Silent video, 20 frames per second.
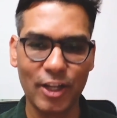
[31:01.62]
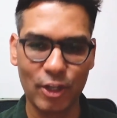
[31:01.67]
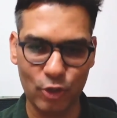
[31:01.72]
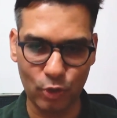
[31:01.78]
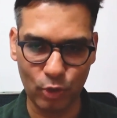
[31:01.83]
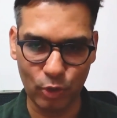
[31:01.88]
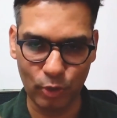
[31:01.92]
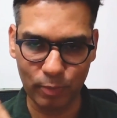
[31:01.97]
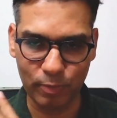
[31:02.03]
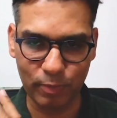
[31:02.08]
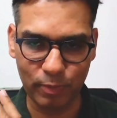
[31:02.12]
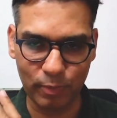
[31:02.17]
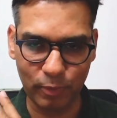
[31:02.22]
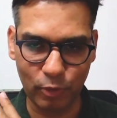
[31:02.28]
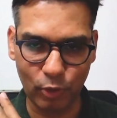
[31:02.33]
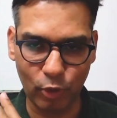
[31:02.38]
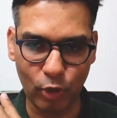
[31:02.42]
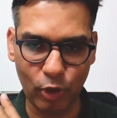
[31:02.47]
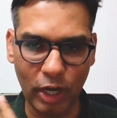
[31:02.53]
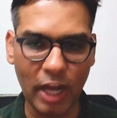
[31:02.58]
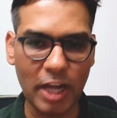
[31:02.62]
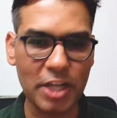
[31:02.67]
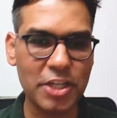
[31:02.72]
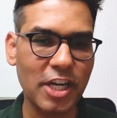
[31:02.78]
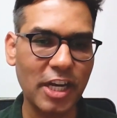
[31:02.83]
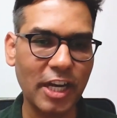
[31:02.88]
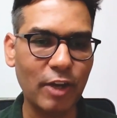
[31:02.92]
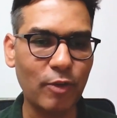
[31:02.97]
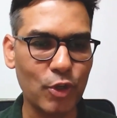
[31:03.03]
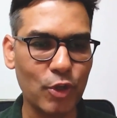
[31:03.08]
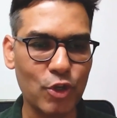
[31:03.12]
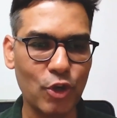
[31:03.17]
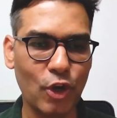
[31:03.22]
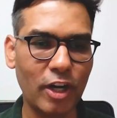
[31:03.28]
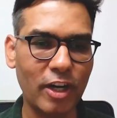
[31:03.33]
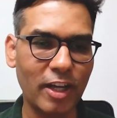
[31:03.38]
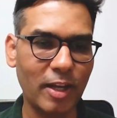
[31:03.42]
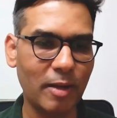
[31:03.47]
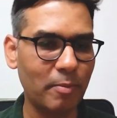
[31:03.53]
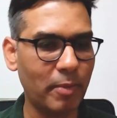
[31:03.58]
So, largely it was
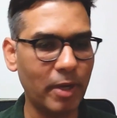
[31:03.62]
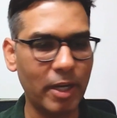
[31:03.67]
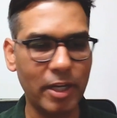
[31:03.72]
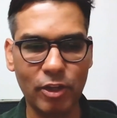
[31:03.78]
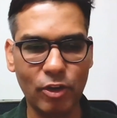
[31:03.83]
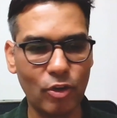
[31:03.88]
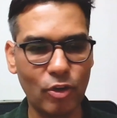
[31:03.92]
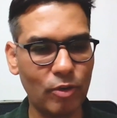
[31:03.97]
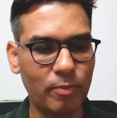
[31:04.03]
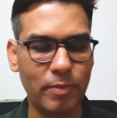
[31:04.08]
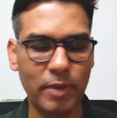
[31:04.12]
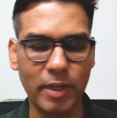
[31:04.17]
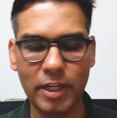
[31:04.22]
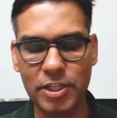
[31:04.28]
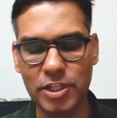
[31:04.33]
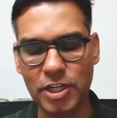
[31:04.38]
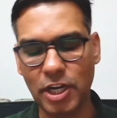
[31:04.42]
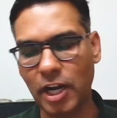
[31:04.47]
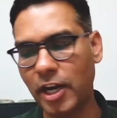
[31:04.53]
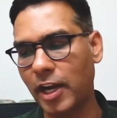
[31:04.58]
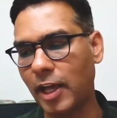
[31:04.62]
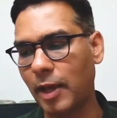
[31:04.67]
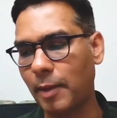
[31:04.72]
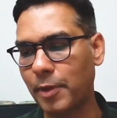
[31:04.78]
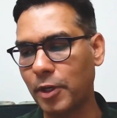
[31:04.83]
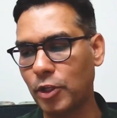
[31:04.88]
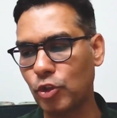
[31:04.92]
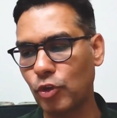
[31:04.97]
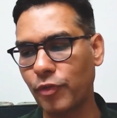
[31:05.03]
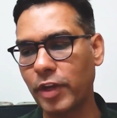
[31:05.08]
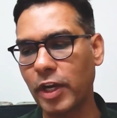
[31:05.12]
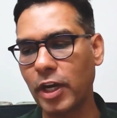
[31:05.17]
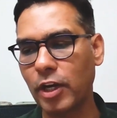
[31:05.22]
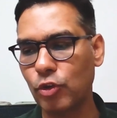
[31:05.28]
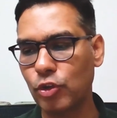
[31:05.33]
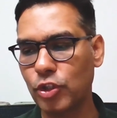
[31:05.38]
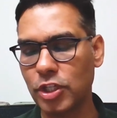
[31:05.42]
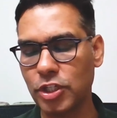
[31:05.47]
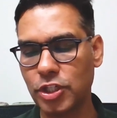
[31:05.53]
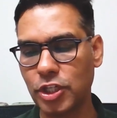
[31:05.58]
not done, but, it started happening. So we had
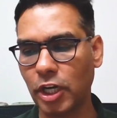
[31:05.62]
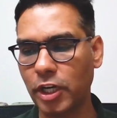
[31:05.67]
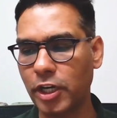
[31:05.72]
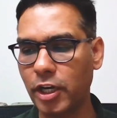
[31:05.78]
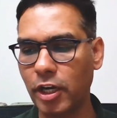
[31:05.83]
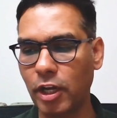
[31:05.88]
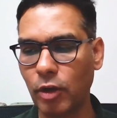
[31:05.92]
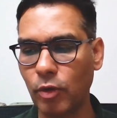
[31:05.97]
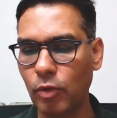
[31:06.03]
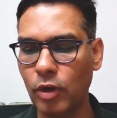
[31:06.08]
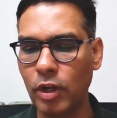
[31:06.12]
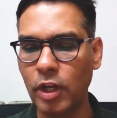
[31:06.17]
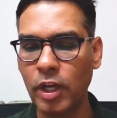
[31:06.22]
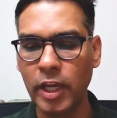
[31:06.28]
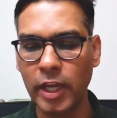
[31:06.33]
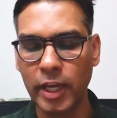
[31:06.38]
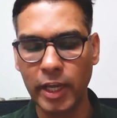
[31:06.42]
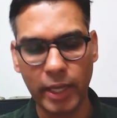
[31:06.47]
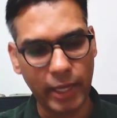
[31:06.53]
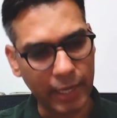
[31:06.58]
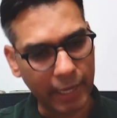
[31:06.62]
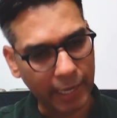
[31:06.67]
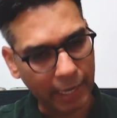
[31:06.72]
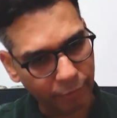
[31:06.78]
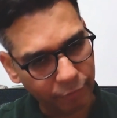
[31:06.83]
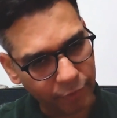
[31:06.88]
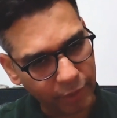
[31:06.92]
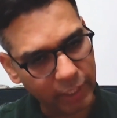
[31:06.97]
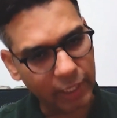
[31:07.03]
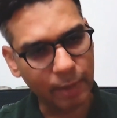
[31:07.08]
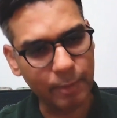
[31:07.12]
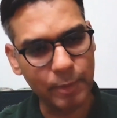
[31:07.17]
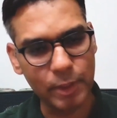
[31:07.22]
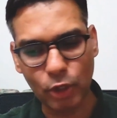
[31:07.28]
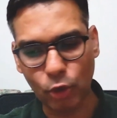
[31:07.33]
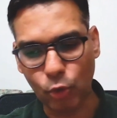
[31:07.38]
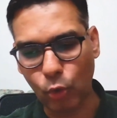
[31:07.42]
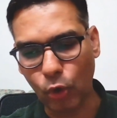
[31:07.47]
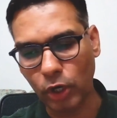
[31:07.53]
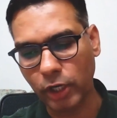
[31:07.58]
to just shut it down. Every time in
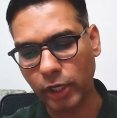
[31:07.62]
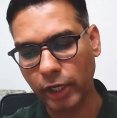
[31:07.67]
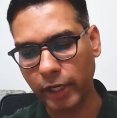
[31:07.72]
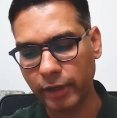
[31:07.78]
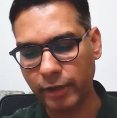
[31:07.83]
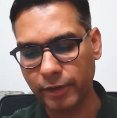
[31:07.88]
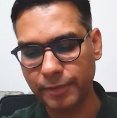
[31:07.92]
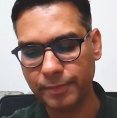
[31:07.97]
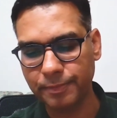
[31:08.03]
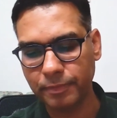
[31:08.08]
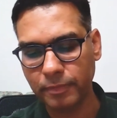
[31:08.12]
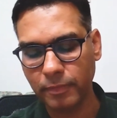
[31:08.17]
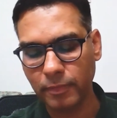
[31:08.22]
the quarter end,